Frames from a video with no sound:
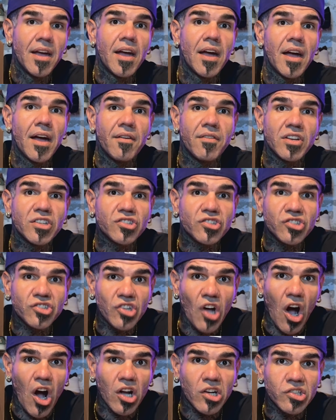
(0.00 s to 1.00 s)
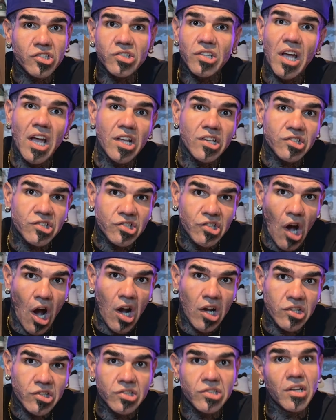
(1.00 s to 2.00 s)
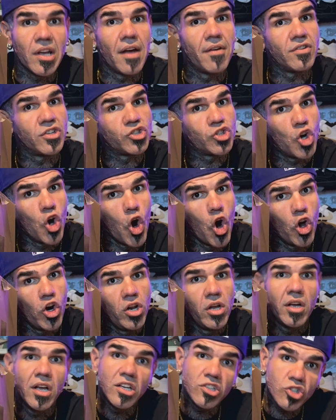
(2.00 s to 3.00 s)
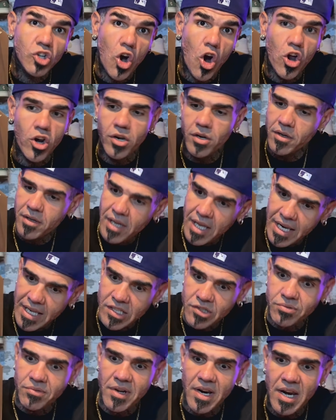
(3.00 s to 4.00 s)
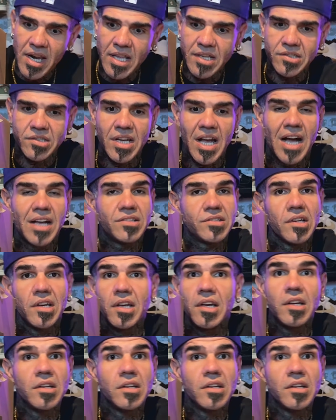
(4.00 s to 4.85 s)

If it sucks, it sucks. If it's good, it's good. It is what it is, guys.